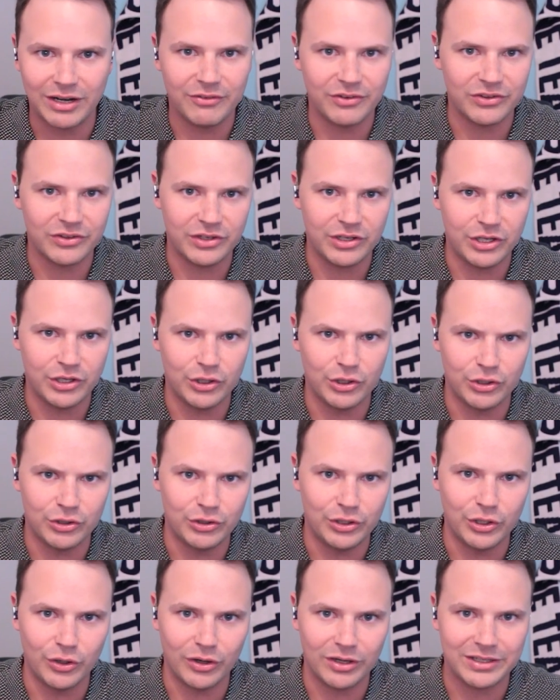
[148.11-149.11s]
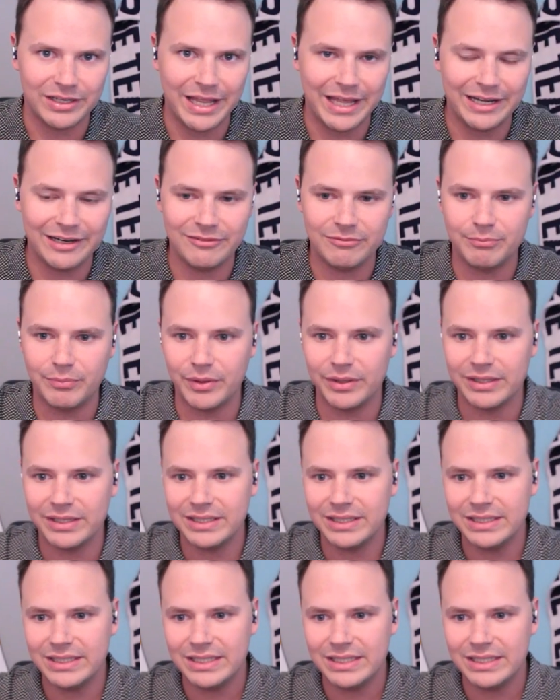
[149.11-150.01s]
Obviously, you're a New York native, but